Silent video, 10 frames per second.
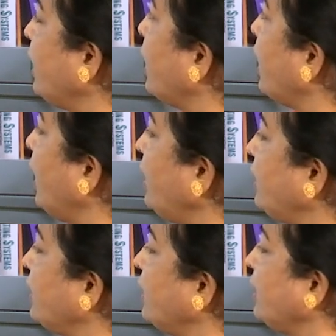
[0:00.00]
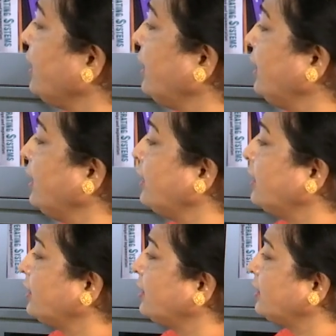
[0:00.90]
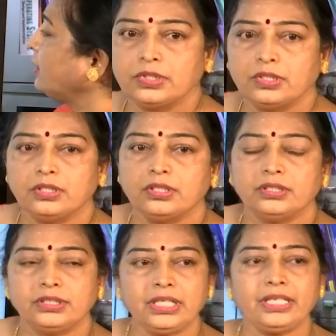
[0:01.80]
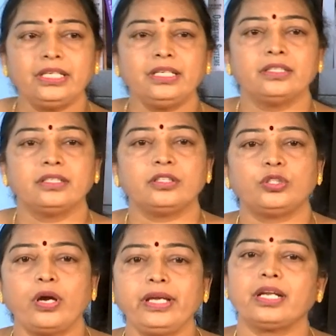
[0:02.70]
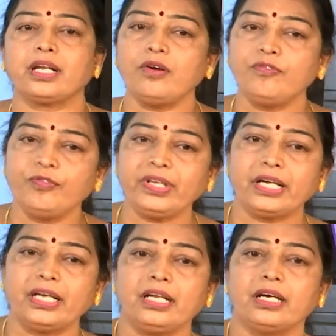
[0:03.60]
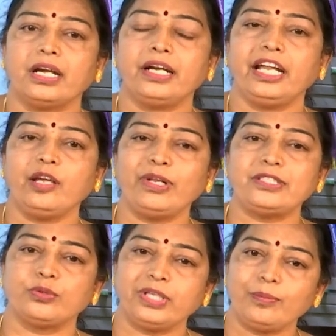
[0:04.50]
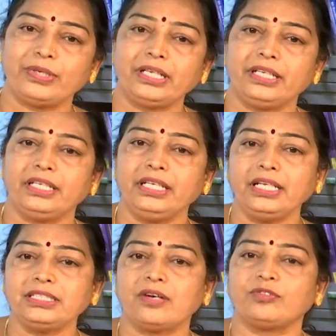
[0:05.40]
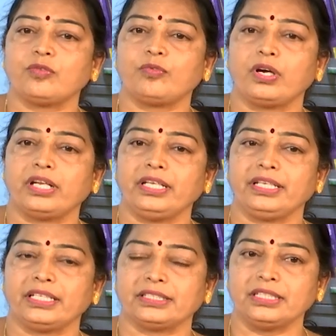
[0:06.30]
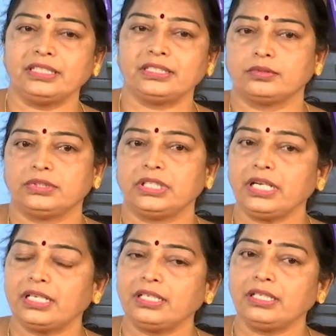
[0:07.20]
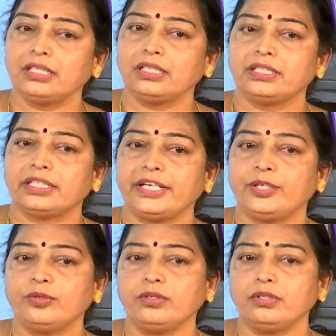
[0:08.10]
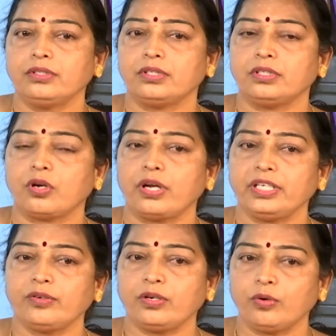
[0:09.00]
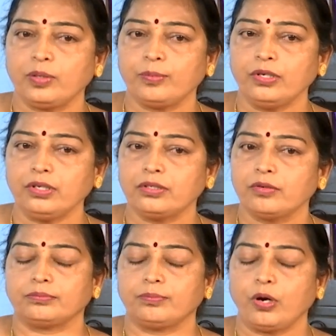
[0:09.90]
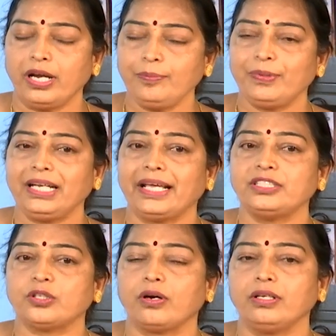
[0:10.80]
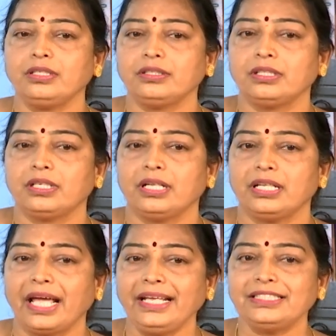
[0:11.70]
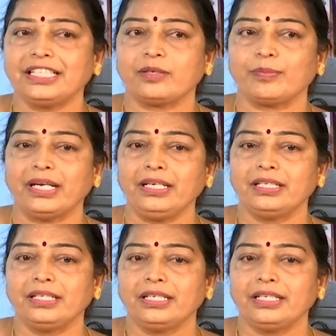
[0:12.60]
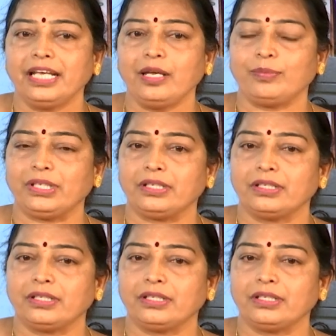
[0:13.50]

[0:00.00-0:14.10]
at E. Children, draw a rough figure and label suitably in each of the following cases. Children, try to draw in your notebook. Point P lies on line segment AB.